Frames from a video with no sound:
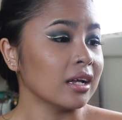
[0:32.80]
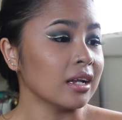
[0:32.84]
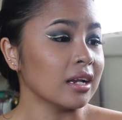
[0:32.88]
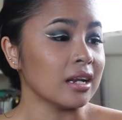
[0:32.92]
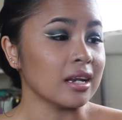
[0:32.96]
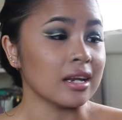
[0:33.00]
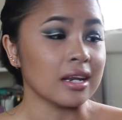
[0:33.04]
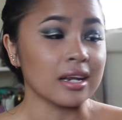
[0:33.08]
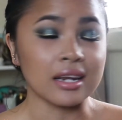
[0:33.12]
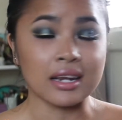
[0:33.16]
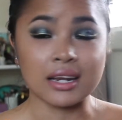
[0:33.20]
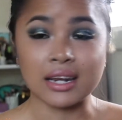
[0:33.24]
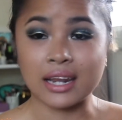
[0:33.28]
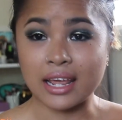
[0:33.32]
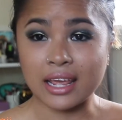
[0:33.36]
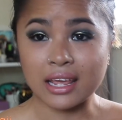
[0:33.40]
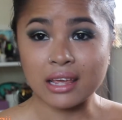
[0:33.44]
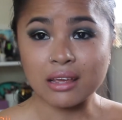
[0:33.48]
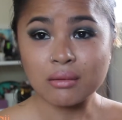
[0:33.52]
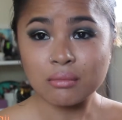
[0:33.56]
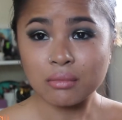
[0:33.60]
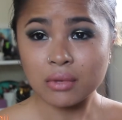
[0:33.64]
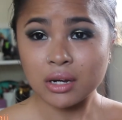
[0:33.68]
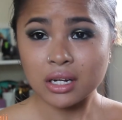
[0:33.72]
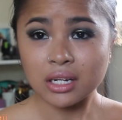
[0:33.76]

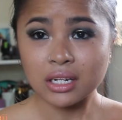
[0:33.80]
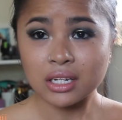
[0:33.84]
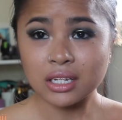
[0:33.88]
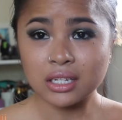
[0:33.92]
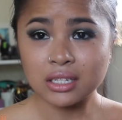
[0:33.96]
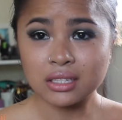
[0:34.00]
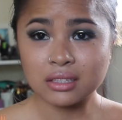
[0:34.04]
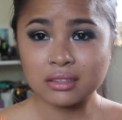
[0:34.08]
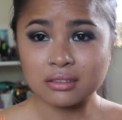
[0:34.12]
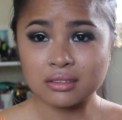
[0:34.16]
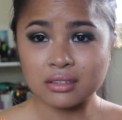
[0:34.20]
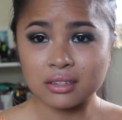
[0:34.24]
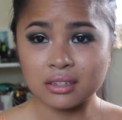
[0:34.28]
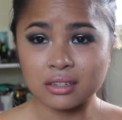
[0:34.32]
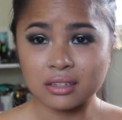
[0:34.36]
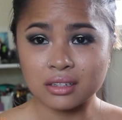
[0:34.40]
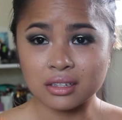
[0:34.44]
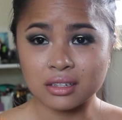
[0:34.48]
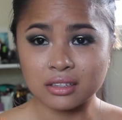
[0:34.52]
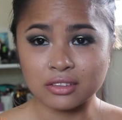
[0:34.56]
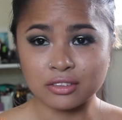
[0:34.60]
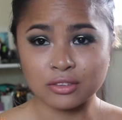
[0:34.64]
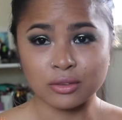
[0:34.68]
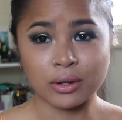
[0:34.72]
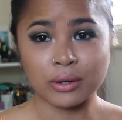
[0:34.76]
name on it,
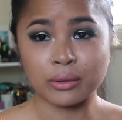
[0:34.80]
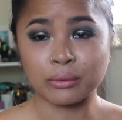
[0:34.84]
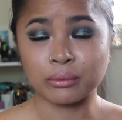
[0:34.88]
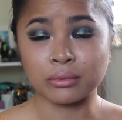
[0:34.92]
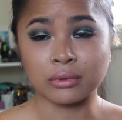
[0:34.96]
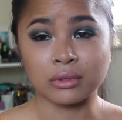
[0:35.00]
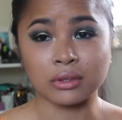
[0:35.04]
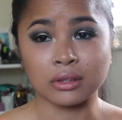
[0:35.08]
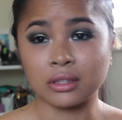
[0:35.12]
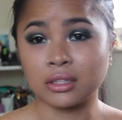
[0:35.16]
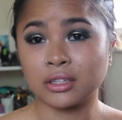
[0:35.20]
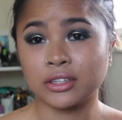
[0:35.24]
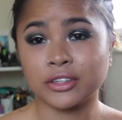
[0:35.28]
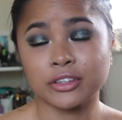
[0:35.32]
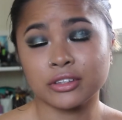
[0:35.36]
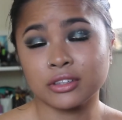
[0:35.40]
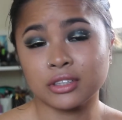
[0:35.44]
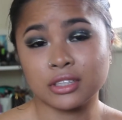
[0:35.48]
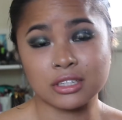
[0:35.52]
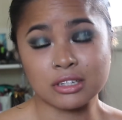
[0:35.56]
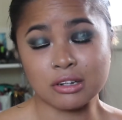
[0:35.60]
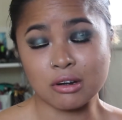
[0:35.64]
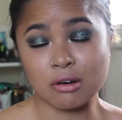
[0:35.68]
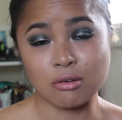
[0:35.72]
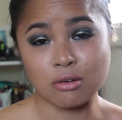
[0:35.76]
so I
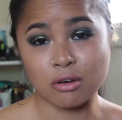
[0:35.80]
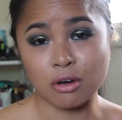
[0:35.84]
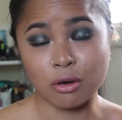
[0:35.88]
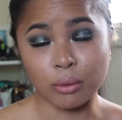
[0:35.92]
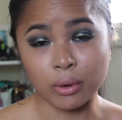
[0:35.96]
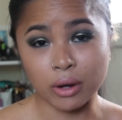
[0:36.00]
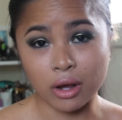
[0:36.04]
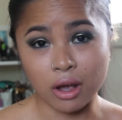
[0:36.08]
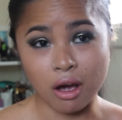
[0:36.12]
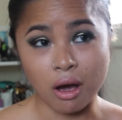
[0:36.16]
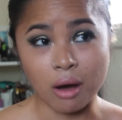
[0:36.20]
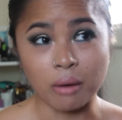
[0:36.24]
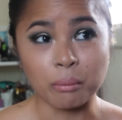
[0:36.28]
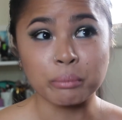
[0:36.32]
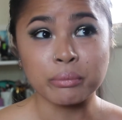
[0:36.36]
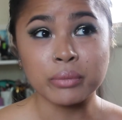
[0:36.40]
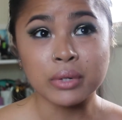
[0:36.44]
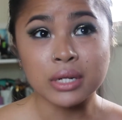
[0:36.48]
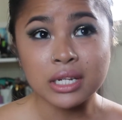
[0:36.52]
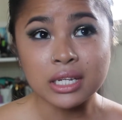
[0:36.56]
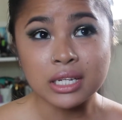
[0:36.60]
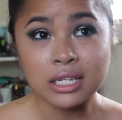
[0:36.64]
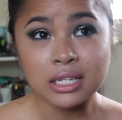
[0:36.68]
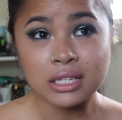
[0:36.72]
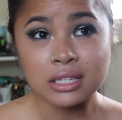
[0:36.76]
literally don't know what
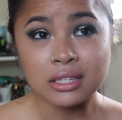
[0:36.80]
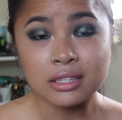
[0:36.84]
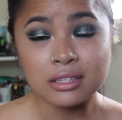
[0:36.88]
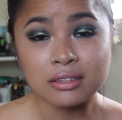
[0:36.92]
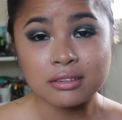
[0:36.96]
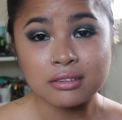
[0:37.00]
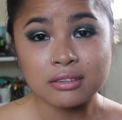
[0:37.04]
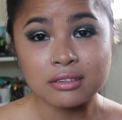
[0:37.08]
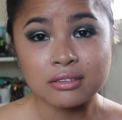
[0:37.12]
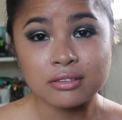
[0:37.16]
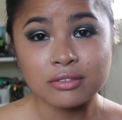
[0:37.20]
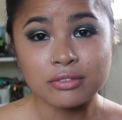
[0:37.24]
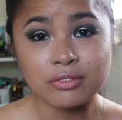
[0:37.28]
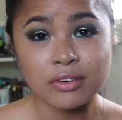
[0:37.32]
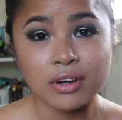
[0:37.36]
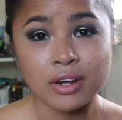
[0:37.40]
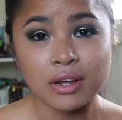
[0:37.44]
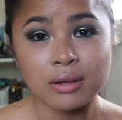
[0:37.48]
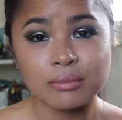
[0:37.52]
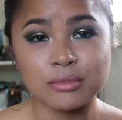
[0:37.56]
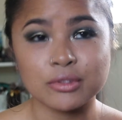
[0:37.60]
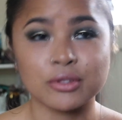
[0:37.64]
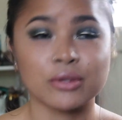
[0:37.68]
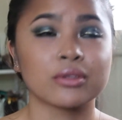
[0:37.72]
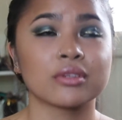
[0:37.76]
company this is
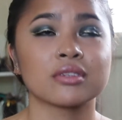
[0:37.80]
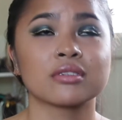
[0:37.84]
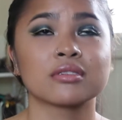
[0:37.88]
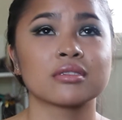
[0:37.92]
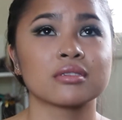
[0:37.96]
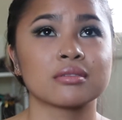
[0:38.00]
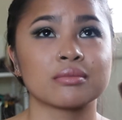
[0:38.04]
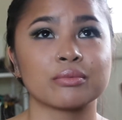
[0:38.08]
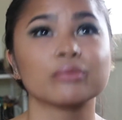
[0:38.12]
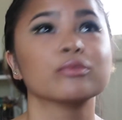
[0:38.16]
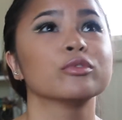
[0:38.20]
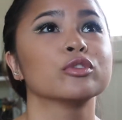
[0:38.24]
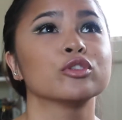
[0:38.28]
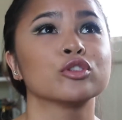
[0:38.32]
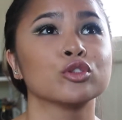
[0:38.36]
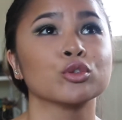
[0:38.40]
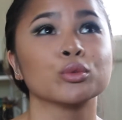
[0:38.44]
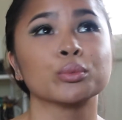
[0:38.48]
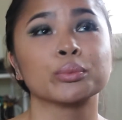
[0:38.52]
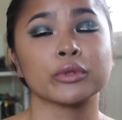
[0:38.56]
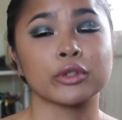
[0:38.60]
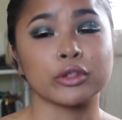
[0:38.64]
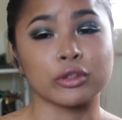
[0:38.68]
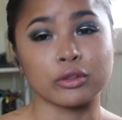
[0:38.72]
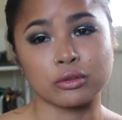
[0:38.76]
from. So this is
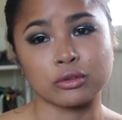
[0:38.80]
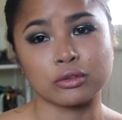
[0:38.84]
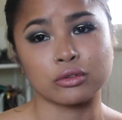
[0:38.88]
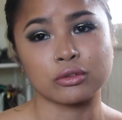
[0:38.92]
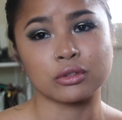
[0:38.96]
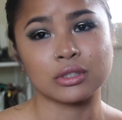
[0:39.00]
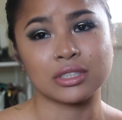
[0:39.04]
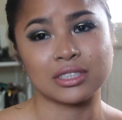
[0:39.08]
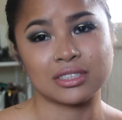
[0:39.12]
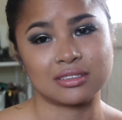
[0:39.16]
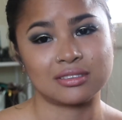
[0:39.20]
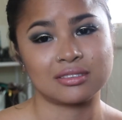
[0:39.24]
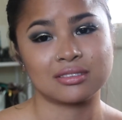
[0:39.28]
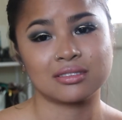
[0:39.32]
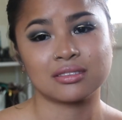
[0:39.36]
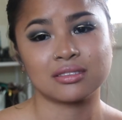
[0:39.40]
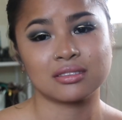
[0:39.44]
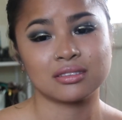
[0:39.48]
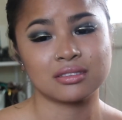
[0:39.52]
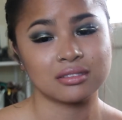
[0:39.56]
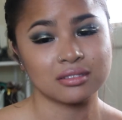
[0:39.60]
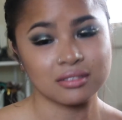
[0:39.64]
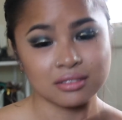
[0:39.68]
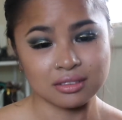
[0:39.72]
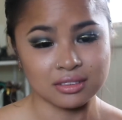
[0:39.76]
super
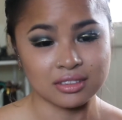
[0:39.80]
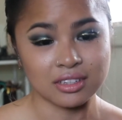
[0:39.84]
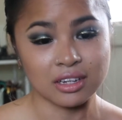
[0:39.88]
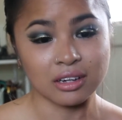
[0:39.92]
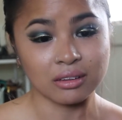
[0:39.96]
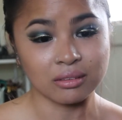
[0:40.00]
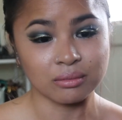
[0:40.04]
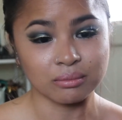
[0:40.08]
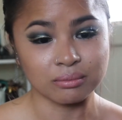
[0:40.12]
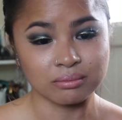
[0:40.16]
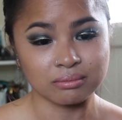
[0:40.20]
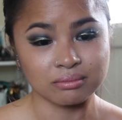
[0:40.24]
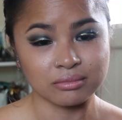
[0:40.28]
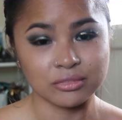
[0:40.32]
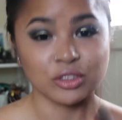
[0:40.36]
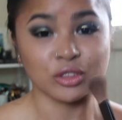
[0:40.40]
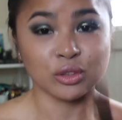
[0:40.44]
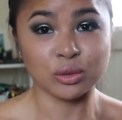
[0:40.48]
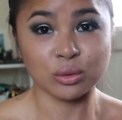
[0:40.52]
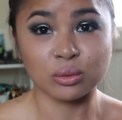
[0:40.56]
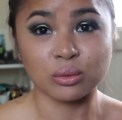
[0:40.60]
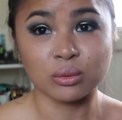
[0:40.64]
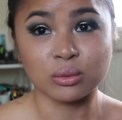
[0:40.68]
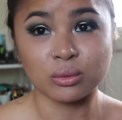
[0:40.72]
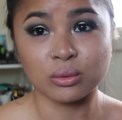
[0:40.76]
useless to tell
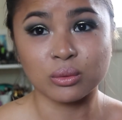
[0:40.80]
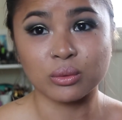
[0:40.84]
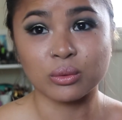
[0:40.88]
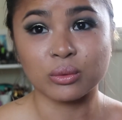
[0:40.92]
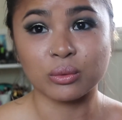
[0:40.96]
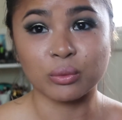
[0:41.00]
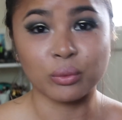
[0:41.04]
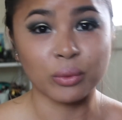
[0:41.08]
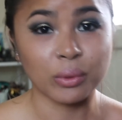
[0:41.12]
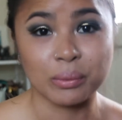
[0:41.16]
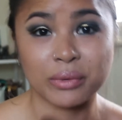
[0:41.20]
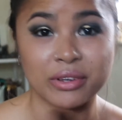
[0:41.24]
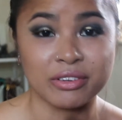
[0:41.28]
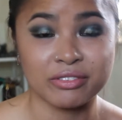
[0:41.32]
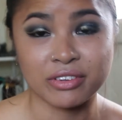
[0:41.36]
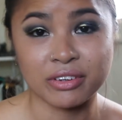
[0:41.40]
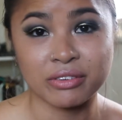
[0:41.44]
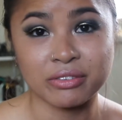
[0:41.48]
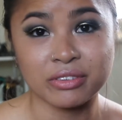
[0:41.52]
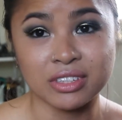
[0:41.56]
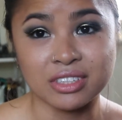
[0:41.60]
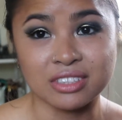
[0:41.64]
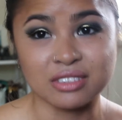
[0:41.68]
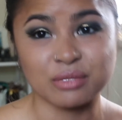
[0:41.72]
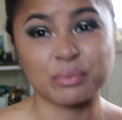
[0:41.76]
you what my
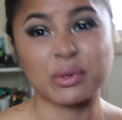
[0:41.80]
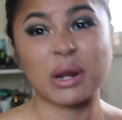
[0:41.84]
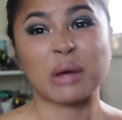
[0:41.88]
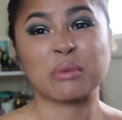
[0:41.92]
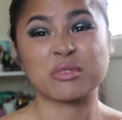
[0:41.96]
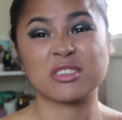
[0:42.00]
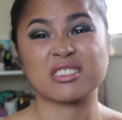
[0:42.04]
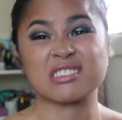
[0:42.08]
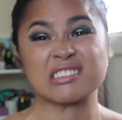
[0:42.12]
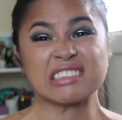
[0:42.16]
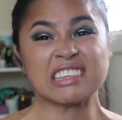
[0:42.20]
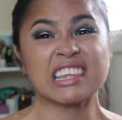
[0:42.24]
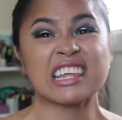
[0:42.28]
favorite is, but I'm just